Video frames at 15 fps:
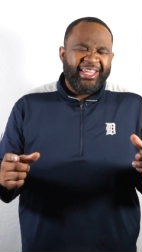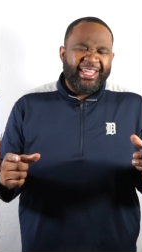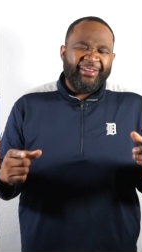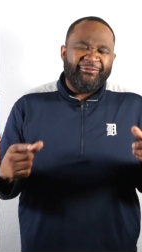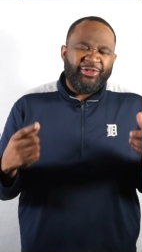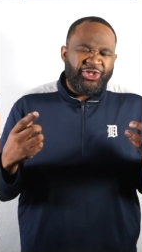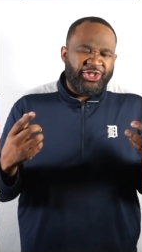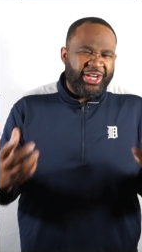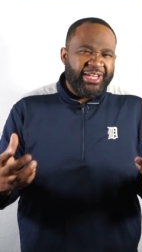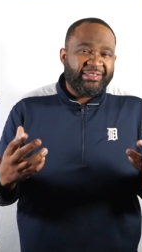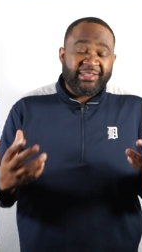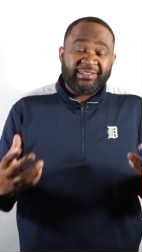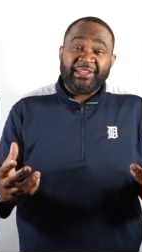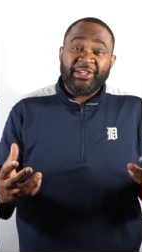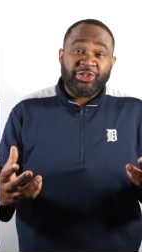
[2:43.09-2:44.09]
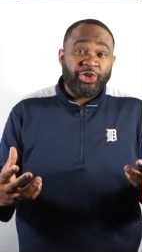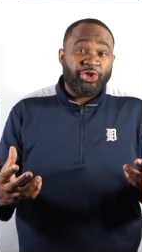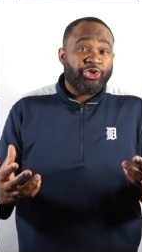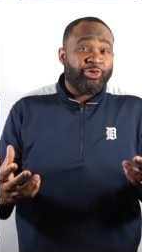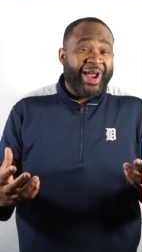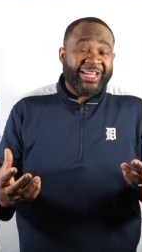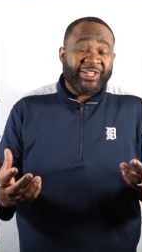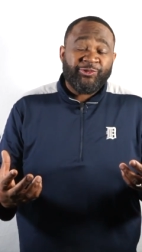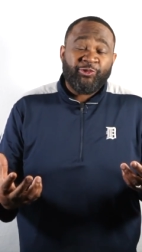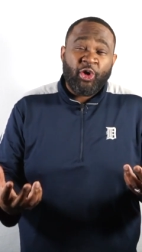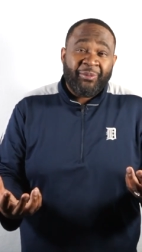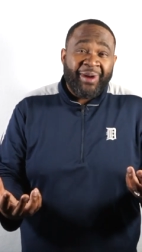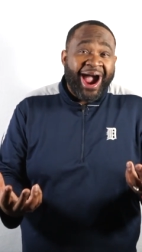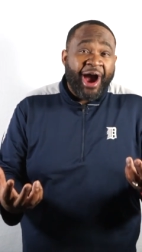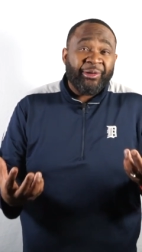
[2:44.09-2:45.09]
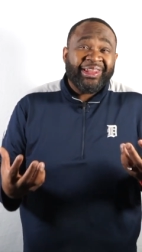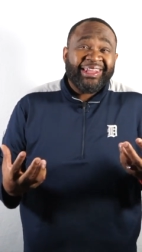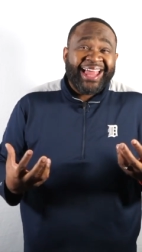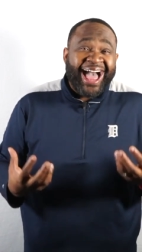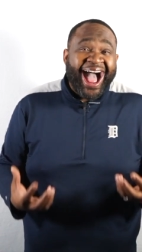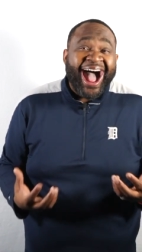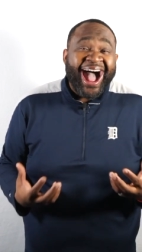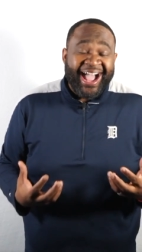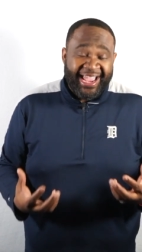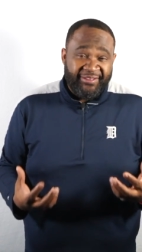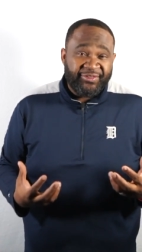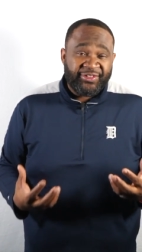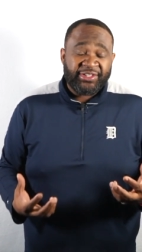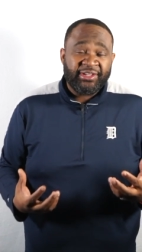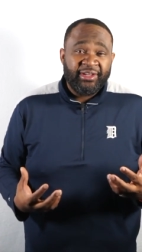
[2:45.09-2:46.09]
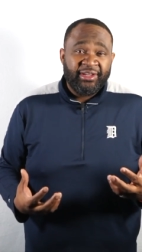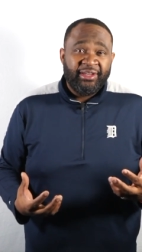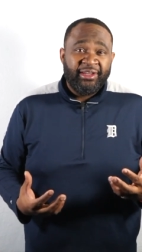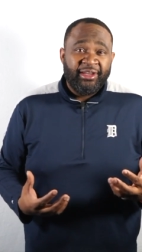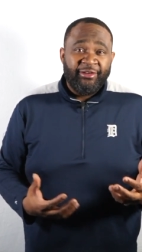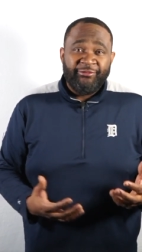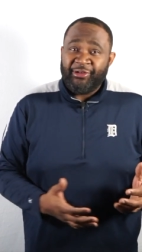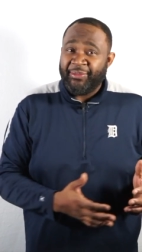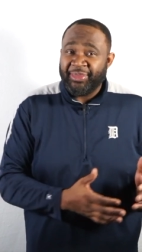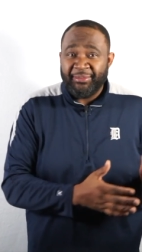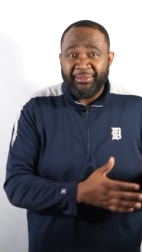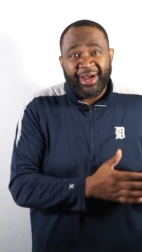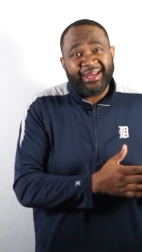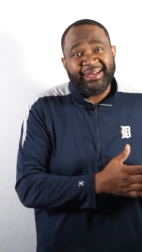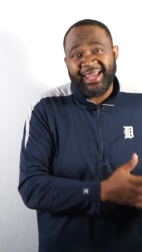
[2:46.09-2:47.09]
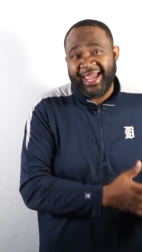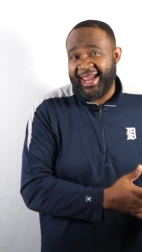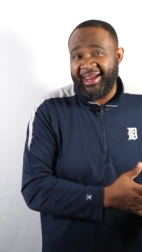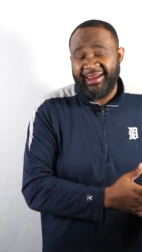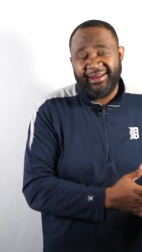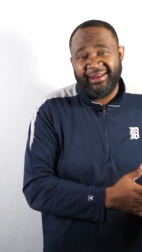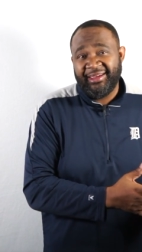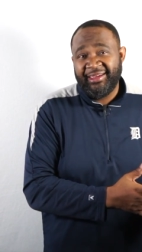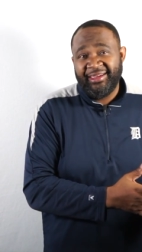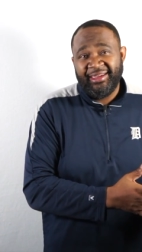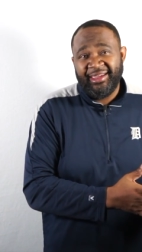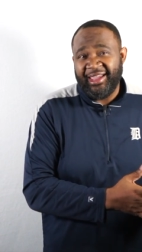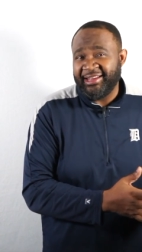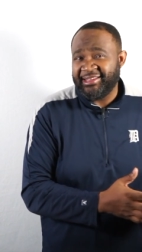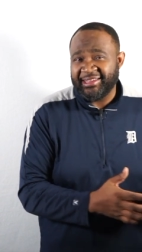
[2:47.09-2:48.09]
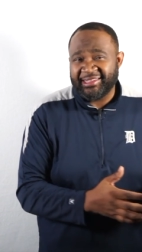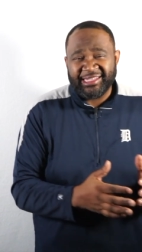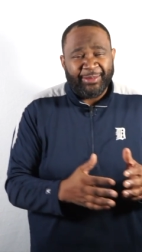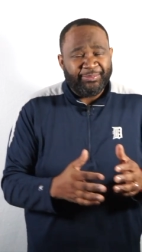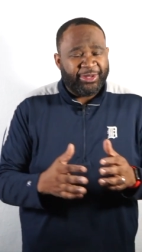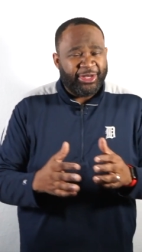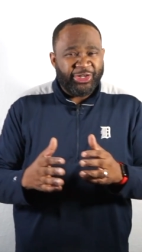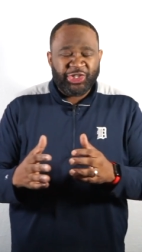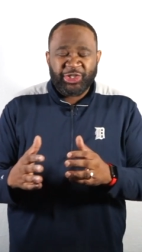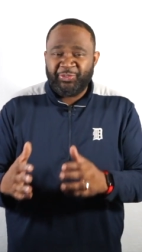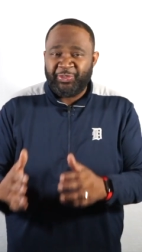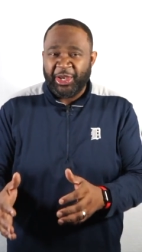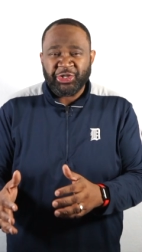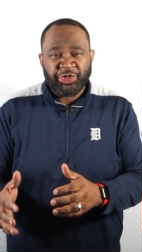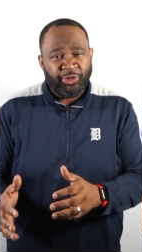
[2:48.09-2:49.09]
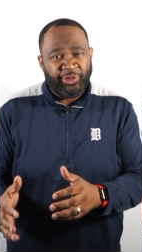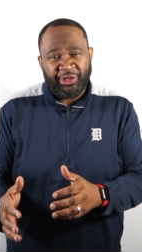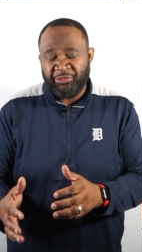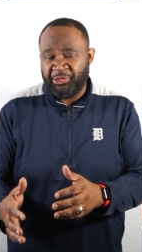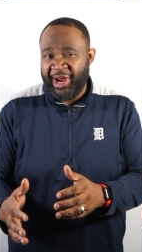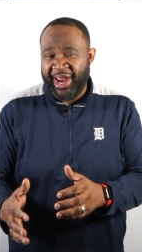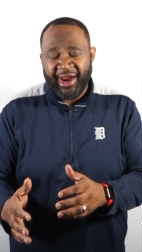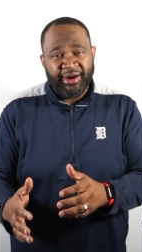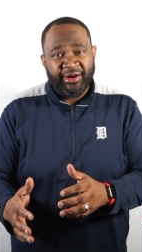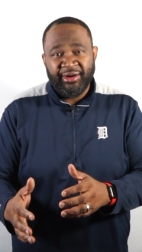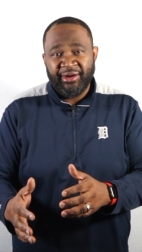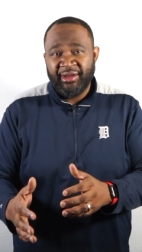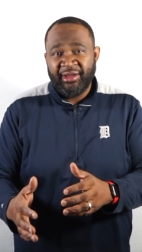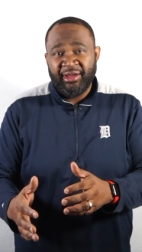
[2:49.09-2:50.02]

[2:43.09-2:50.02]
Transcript: if Jesus is to transform our lives from the mundane into something special and rare.